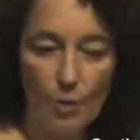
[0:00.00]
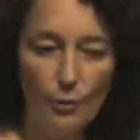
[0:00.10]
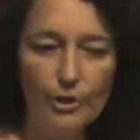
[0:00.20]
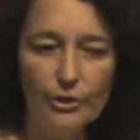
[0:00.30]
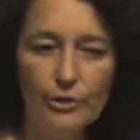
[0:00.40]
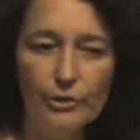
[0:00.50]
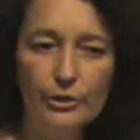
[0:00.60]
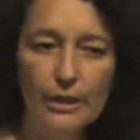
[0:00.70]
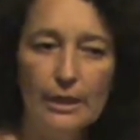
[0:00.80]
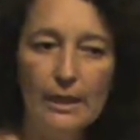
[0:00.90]
We
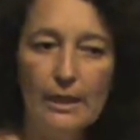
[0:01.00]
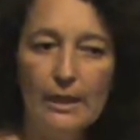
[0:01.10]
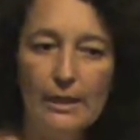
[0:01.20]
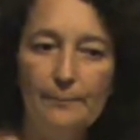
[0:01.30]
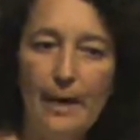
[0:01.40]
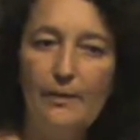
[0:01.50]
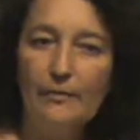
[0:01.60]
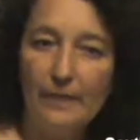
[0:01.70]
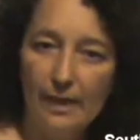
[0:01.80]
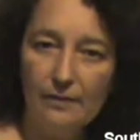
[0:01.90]
heard about in
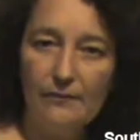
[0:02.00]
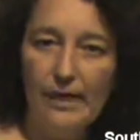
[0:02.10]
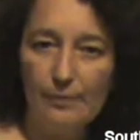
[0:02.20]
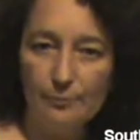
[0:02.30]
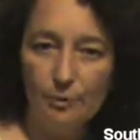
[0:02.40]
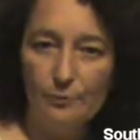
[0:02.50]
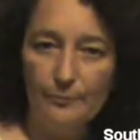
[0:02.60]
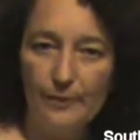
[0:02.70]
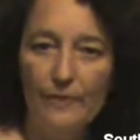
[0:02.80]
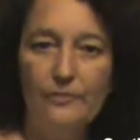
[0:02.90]
the end of April
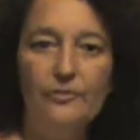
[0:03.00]
that